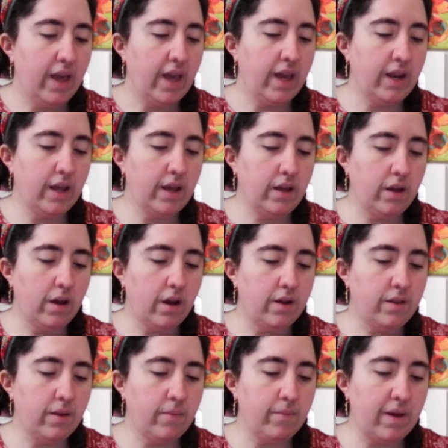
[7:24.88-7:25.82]
and he
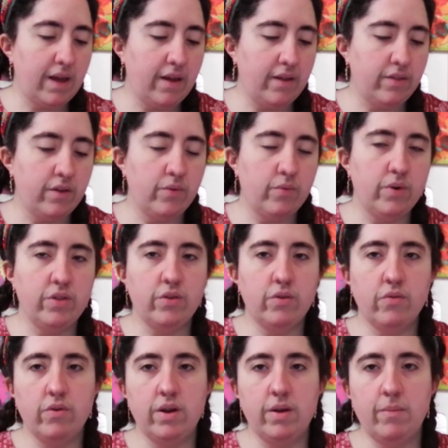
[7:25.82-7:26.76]
heard the message with
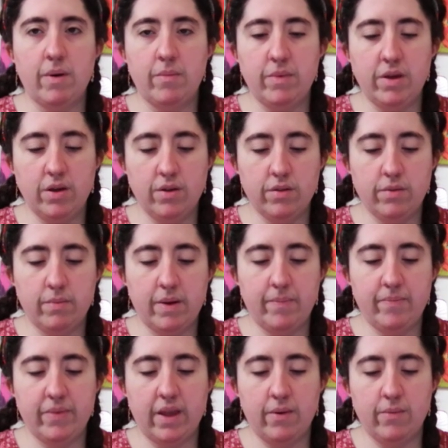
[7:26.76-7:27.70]
grim
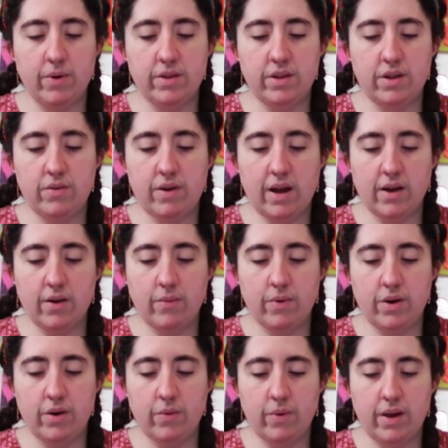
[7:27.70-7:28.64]
amusement, and when the dragon
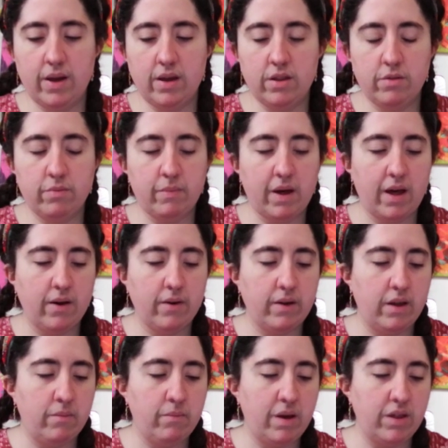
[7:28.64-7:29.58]
went away, he
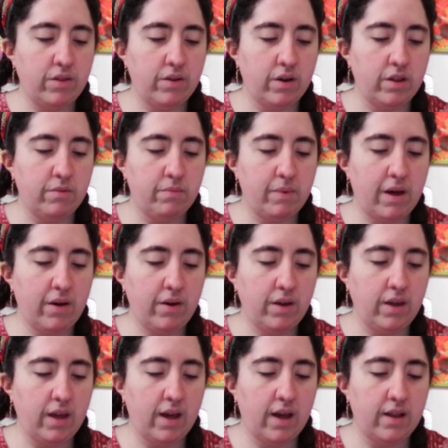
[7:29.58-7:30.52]
smiled, and based on his smile,
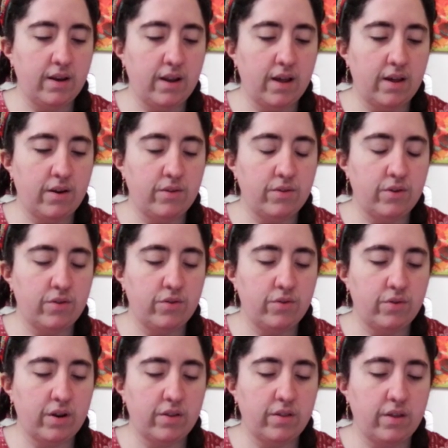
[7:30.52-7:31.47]
he had not
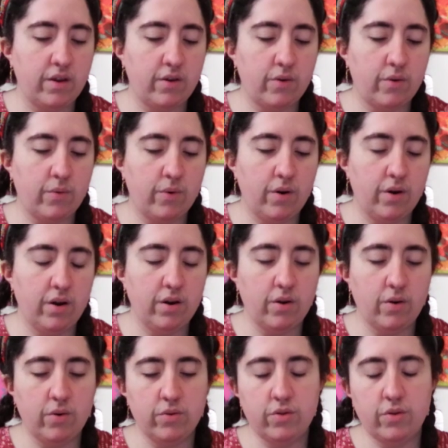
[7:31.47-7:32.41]
understood a single word,
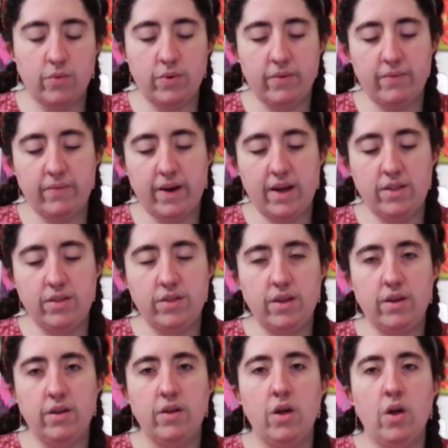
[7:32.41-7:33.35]
or so we
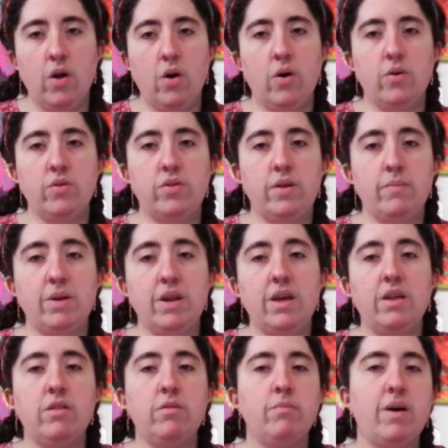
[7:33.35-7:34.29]
fancied, or simply
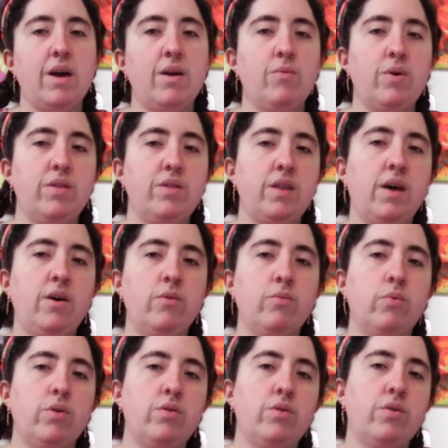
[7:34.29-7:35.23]
his mind was
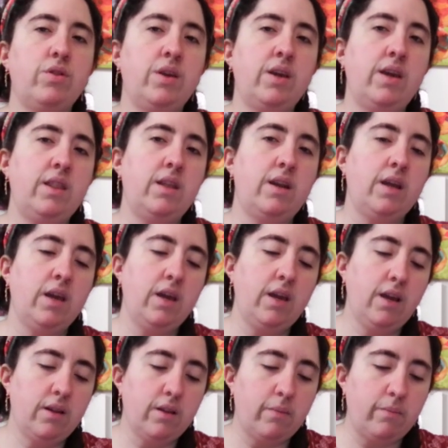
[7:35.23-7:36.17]
elsewhere so that he didn't
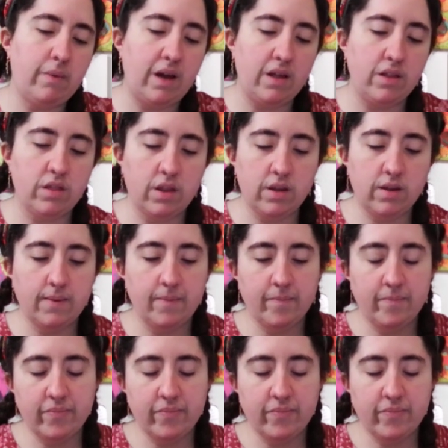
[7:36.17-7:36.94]
hear the message.